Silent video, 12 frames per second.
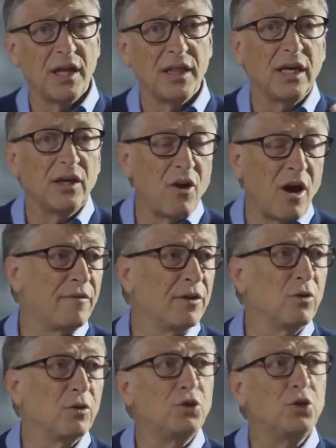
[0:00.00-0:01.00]
they can often
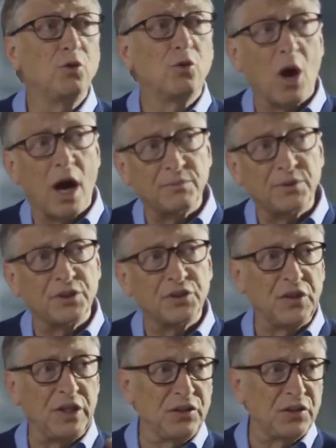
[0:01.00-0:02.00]
grow 2 crops in a
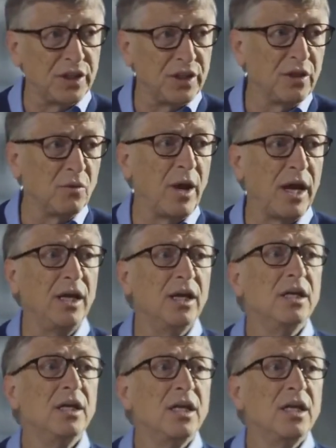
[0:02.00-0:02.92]
season, and the way